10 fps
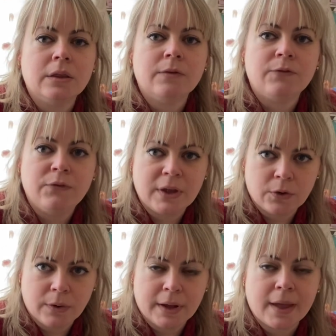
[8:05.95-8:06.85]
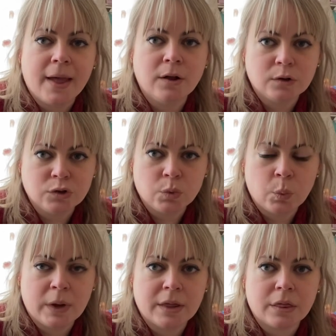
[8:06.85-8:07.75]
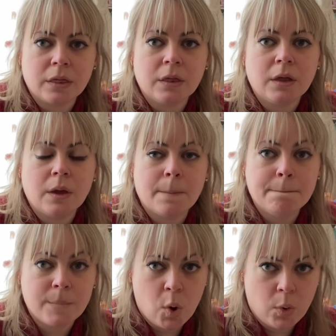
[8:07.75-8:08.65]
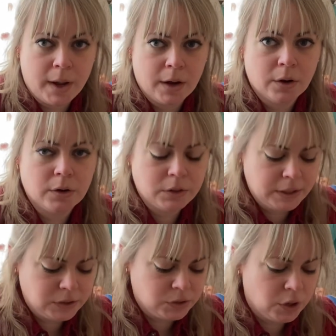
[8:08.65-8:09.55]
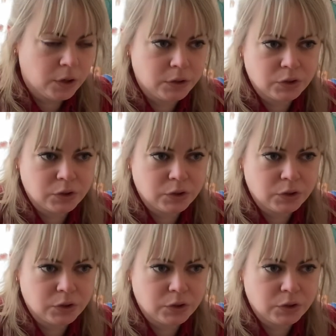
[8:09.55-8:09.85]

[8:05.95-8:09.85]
fingering held with mohair lace yarn.